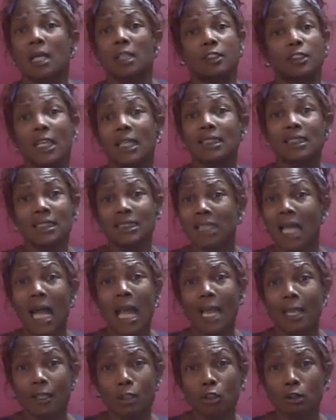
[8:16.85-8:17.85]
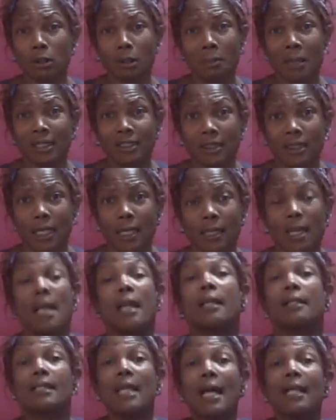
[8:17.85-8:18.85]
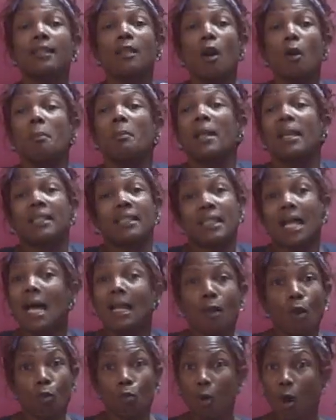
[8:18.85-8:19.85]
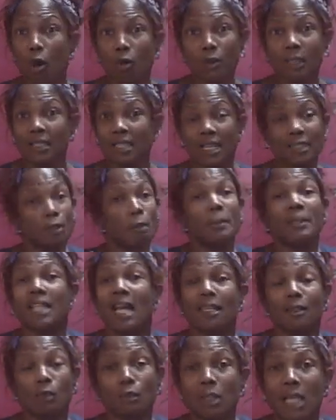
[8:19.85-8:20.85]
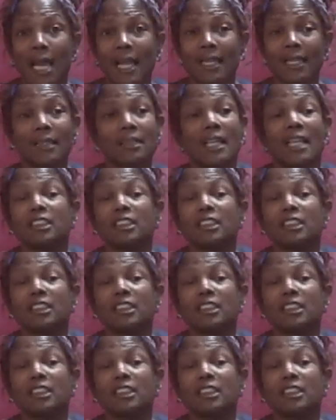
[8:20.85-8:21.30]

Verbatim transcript: Just because I ain't using my shit, that don't mean that I don't want it. That don't mean I don't like it.